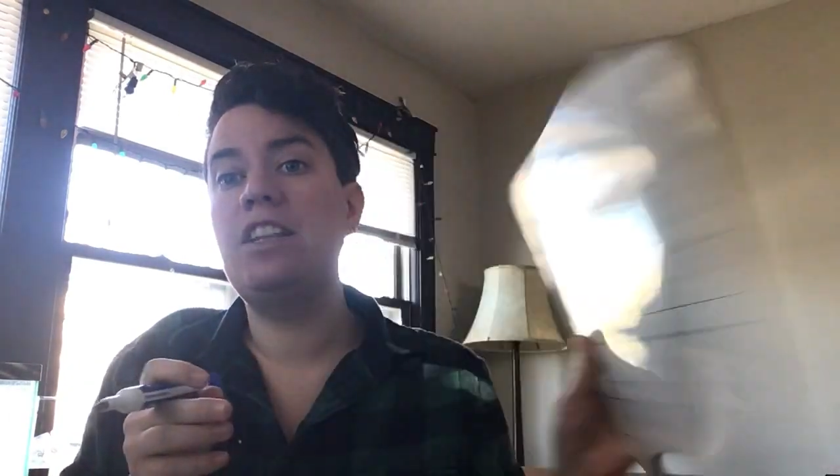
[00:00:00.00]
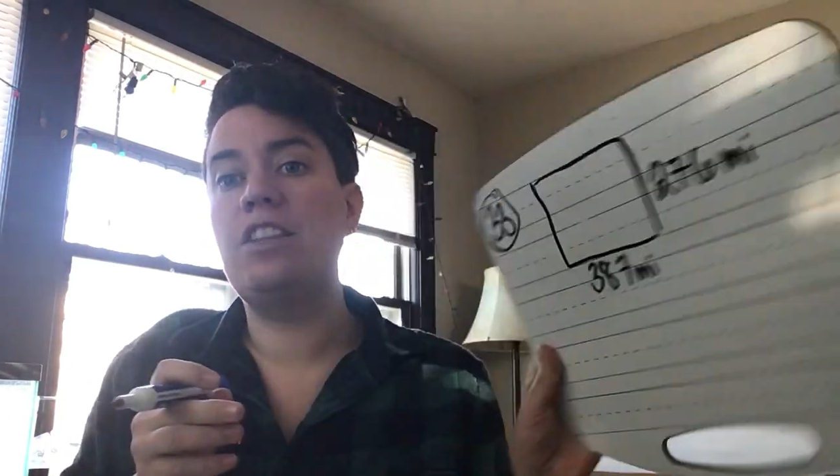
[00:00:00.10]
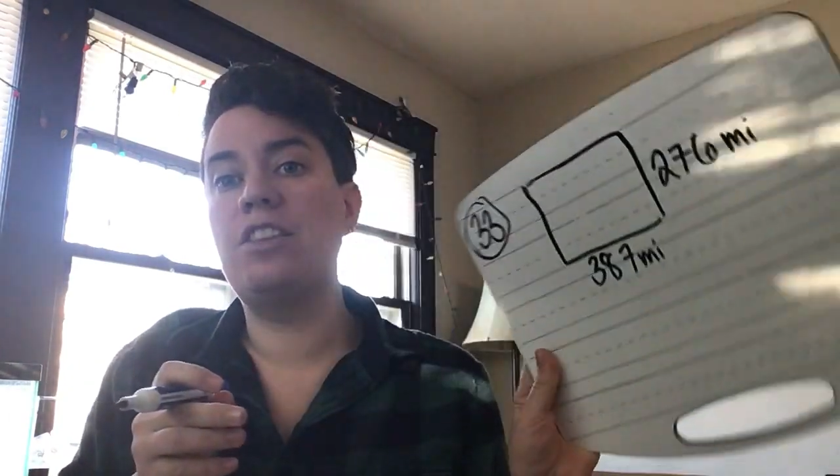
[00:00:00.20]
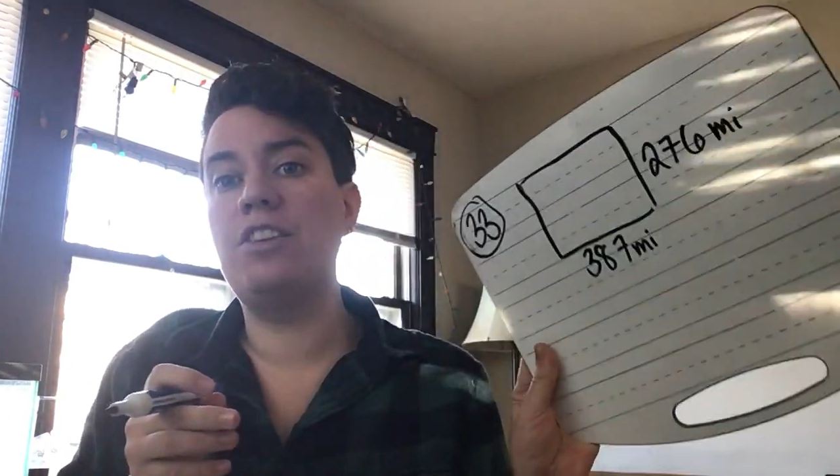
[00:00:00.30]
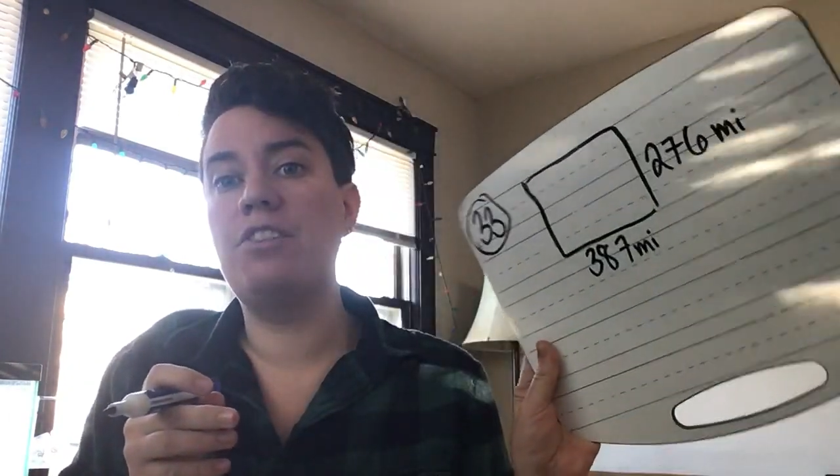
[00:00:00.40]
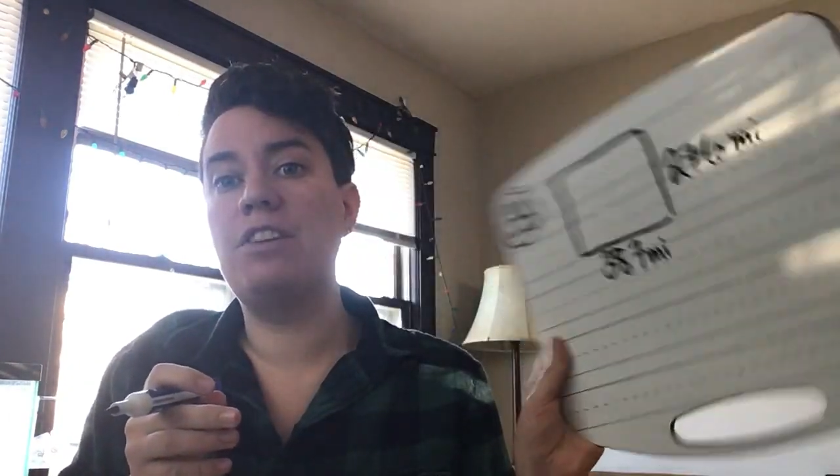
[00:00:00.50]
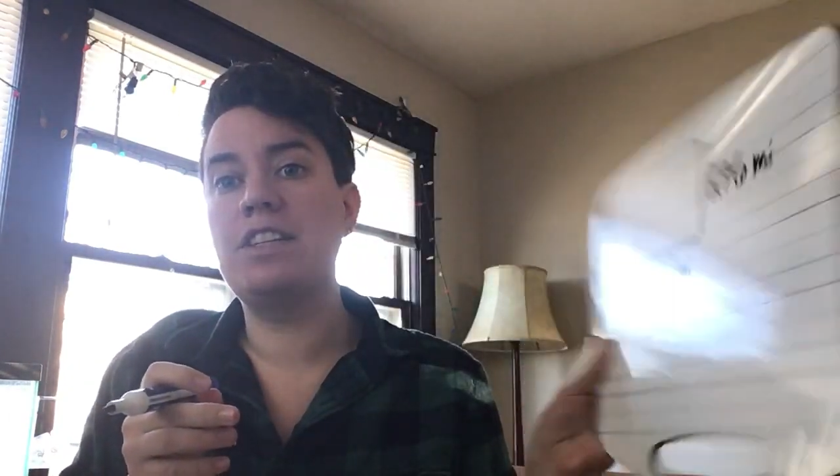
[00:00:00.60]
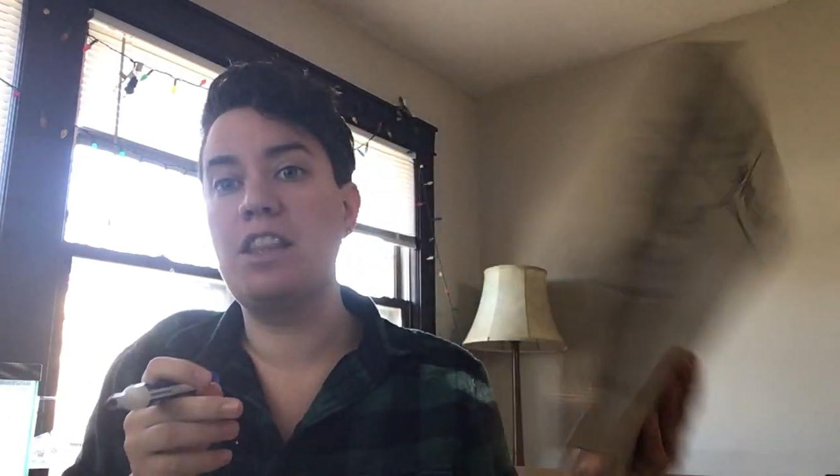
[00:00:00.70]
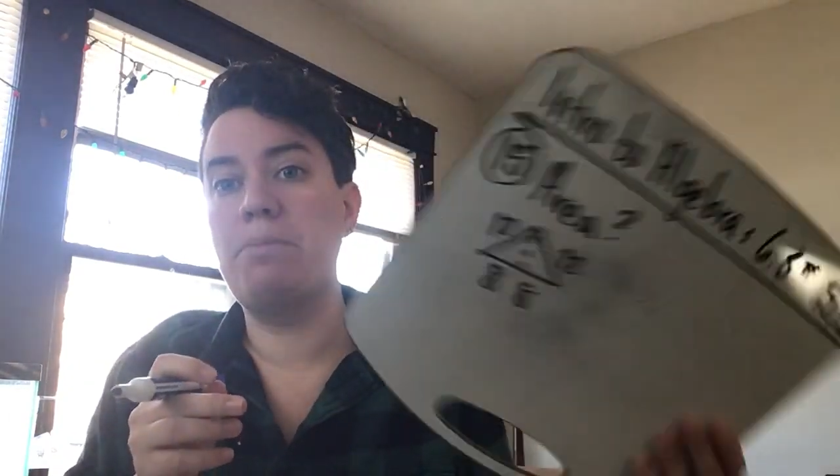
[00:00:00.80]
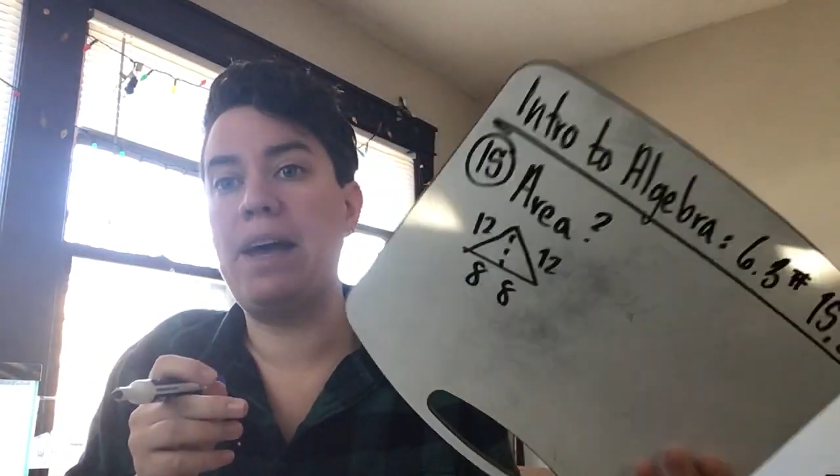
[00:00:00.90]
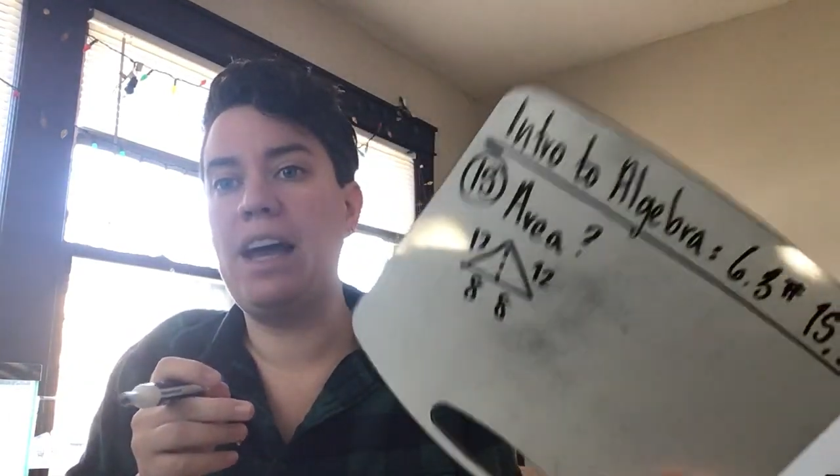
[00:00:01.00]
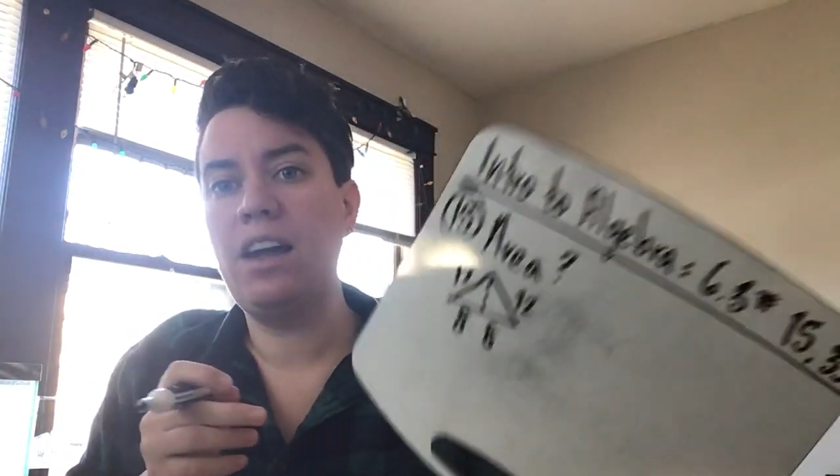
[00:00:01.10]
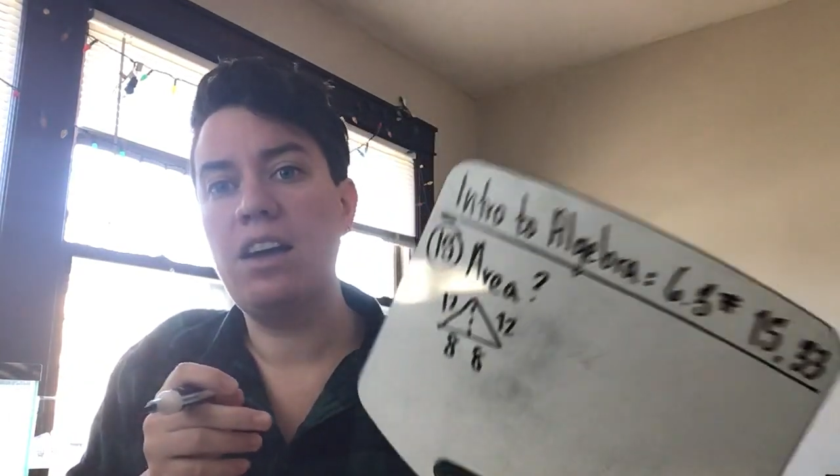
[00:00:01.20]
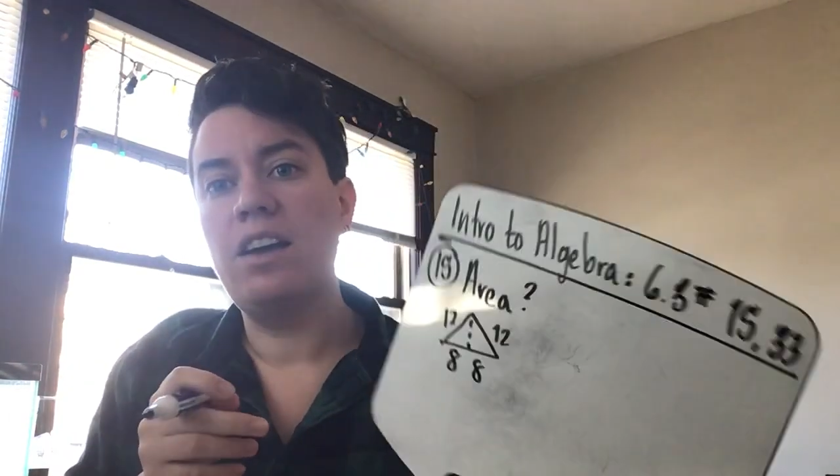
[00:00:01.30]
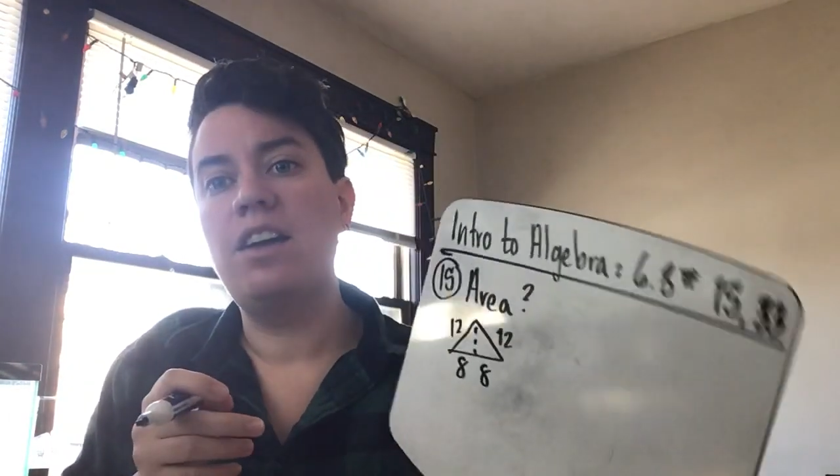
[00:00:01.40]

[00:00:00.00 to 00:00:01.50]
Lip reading: and then 33 is on the back.